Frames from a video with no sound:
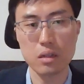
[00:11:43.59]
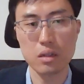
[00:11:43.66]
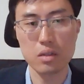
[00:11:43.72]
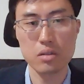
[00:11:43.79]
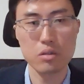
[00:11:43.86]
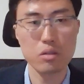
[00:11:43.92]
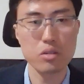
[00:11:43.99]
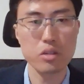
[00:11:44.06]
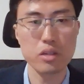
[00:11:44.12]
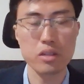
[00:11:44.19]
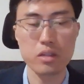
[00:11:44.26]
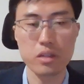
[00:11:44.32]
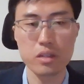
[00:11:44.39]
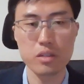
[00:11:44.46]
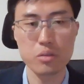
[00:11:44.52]

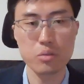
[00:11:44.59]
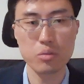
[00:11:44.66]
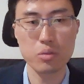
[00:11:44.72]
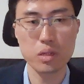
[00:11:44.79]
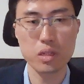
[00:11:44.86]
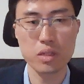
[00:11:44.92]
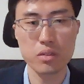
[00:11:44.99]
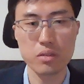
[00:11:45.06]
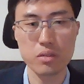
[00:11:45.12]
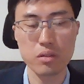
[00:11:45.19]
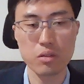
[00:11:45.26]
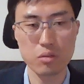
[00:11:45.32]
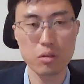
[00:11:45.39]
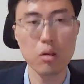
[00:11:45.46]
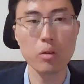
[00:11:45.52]
associated with the
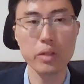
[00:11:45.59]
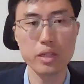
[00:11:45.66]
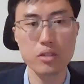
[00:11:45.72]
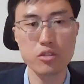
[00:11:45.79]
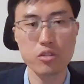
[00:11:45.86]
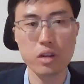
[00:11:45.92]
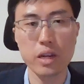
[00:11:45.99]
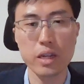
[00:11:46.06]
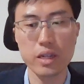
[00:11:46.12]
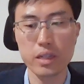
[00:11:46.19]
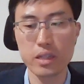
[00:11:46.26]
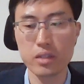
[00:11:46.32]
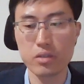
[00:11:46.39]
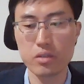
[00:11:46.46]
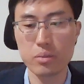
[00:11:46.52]
growing
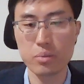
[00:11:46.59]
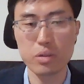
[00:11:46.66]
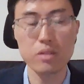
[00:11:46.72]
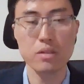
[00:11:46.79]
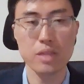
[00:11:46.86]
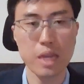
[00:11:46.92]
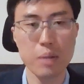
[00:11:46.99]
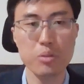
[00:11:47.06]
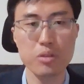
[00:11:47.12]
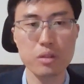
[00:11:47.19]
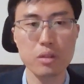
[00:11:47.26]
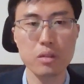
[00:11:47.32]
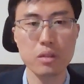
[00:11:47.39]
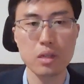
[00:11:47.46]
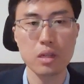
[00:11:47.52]
Chinese
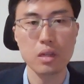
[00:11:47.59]
perception